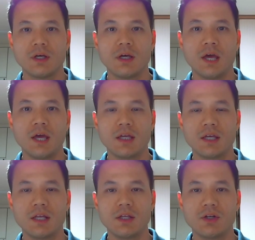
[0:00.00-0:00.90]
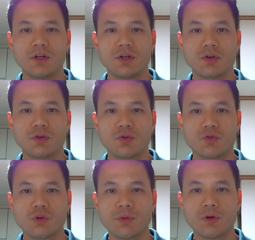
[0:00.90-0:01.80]
and getting your
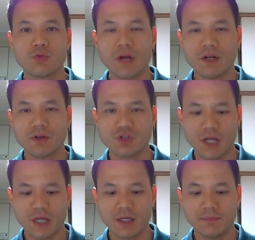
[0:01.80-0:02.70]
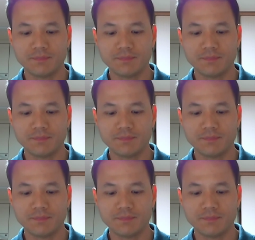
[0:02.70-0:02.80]
criminal record check.